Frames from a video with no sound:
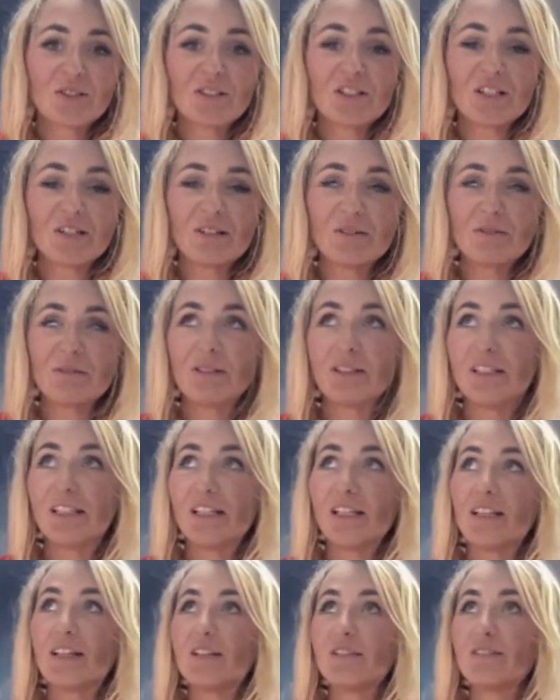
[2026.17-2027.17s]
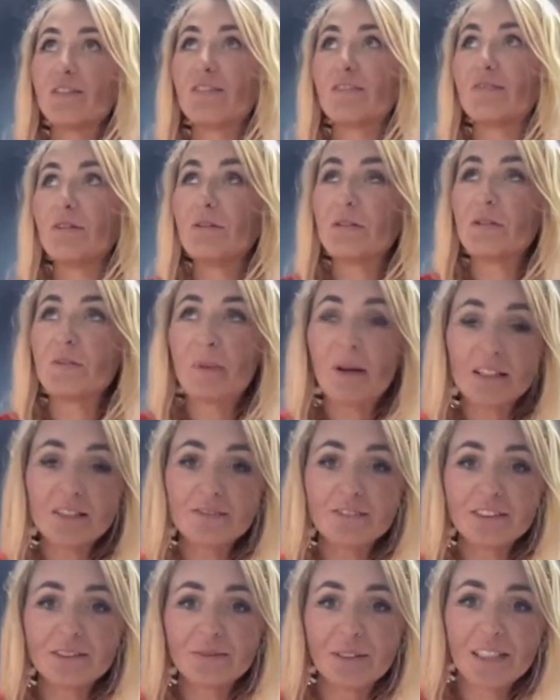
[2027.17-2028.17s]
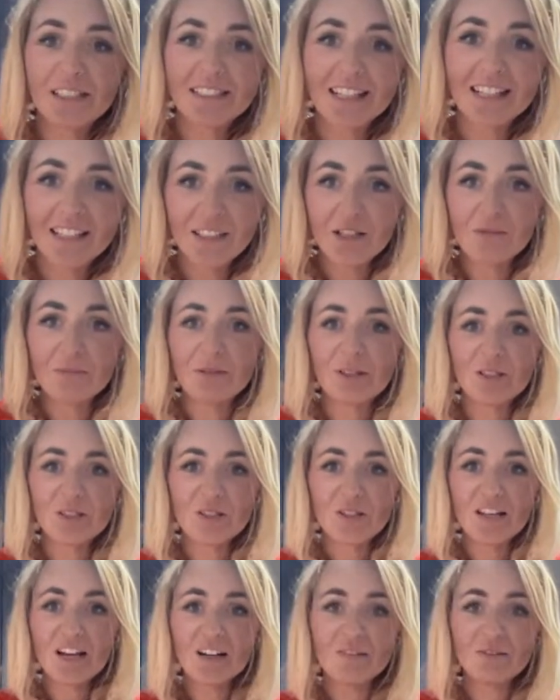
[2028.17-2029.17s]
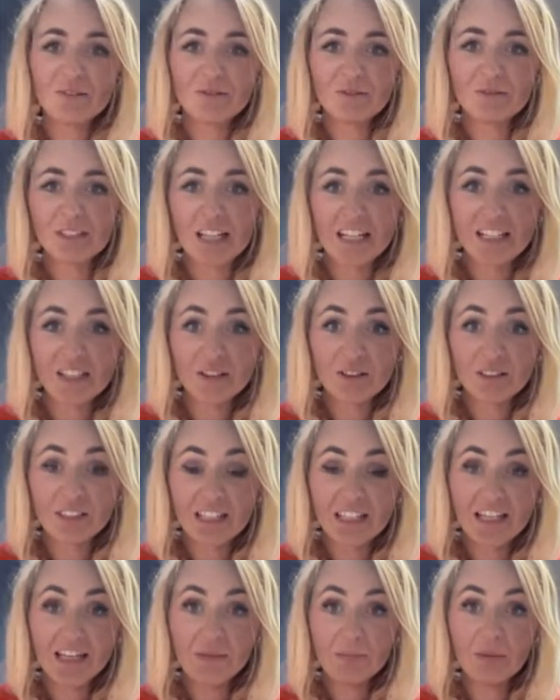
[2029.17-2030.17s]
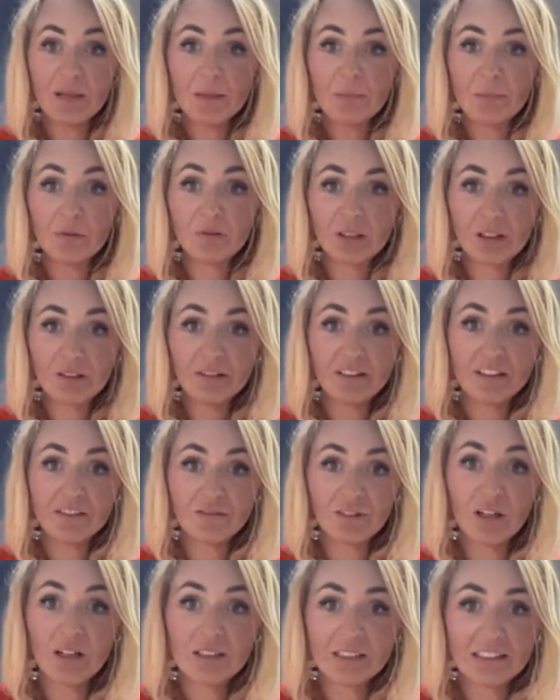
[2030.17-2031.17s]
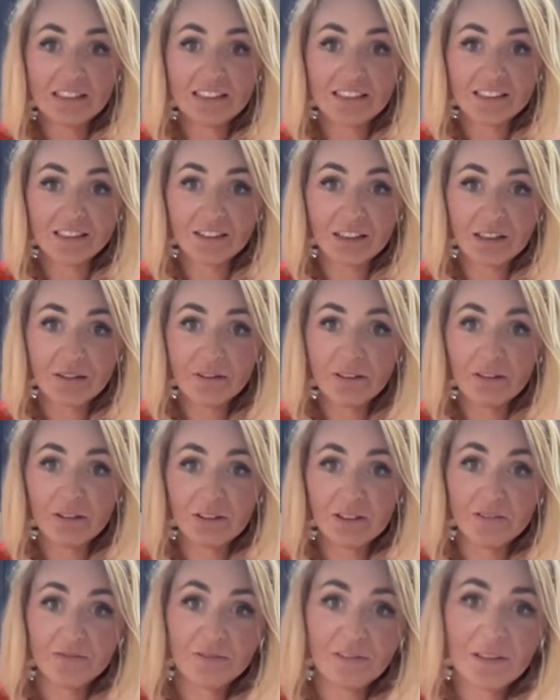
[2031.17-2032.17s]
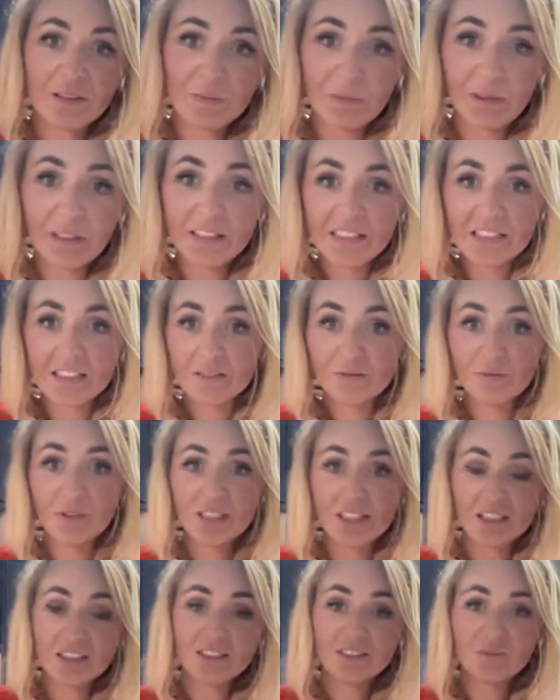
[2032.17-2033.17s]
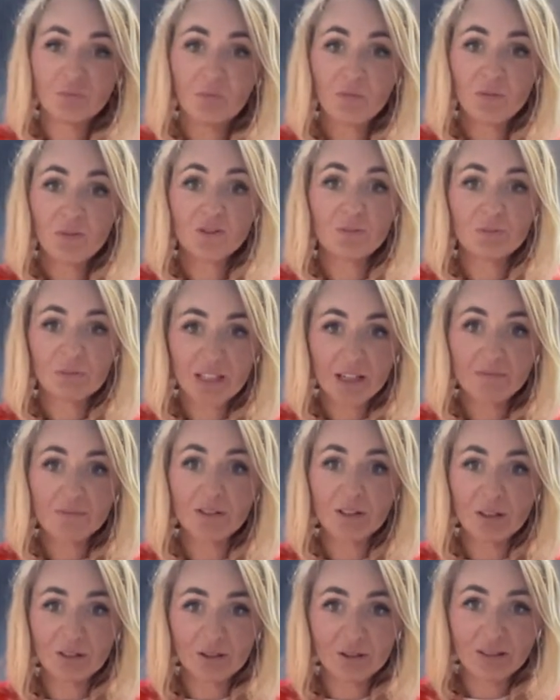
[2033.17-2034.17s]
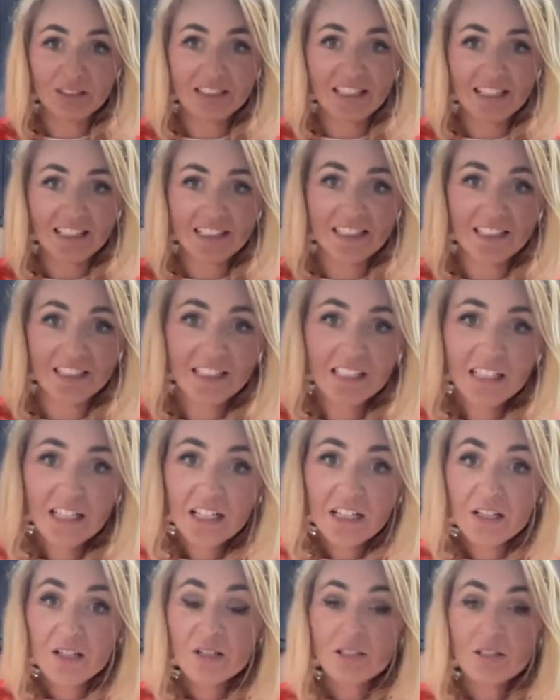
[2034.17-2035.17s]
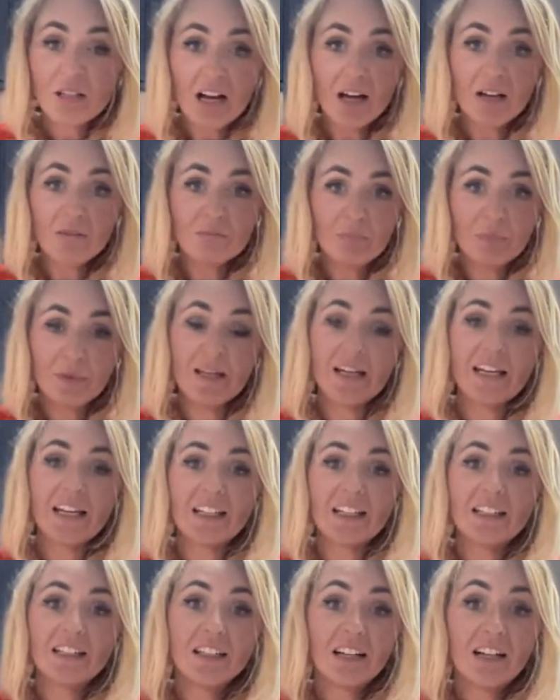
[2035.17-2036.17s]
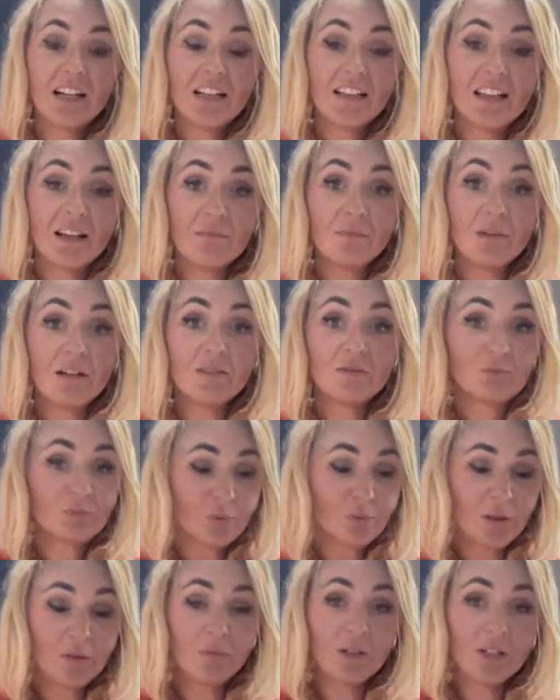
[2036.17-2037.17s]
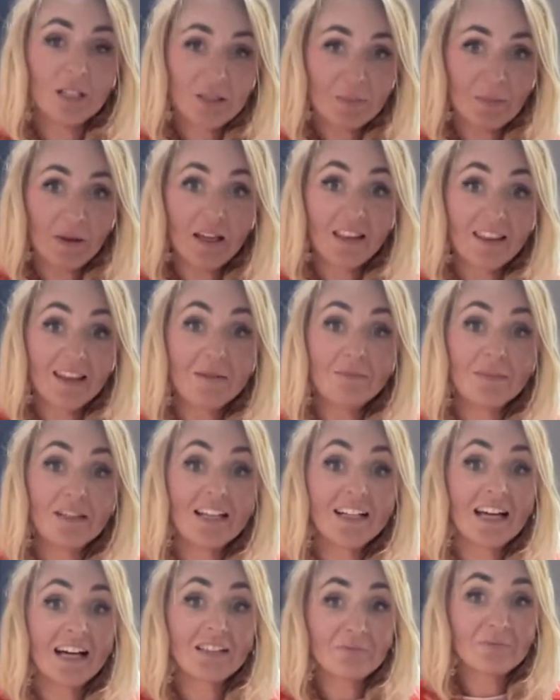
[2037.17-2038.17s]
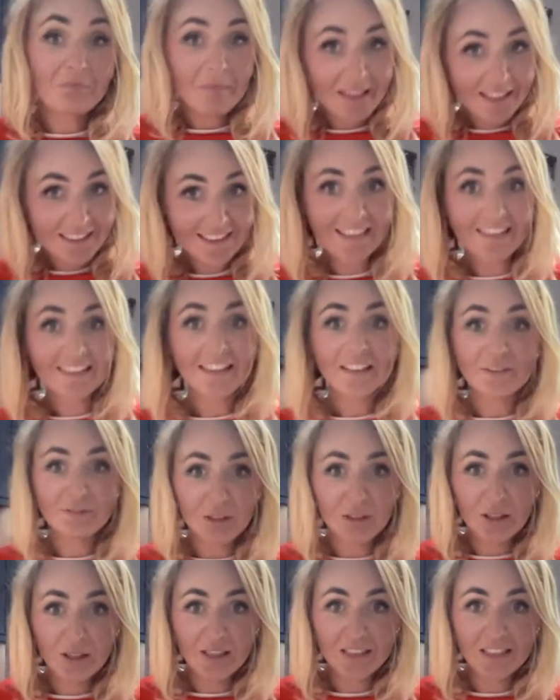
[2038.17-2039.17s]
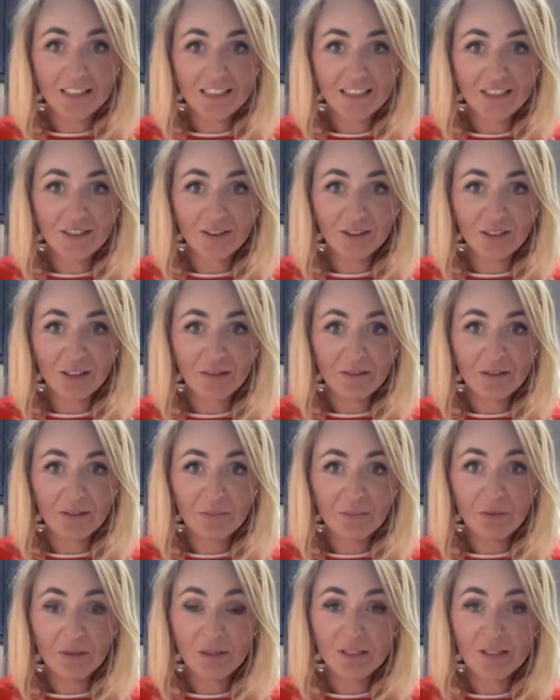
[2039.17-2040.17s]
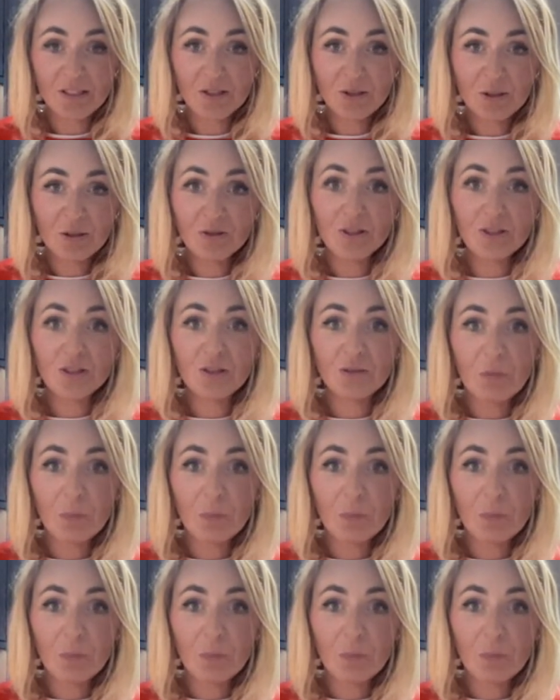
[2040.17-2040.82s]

So I'm going to throw a spanner in the works there, though, because that would rely on people knowing they've got an incident going on in the first place, which sometimes goes undetected, and B, the worst bit, them then admitting that they've got an incident going on, because as soon as you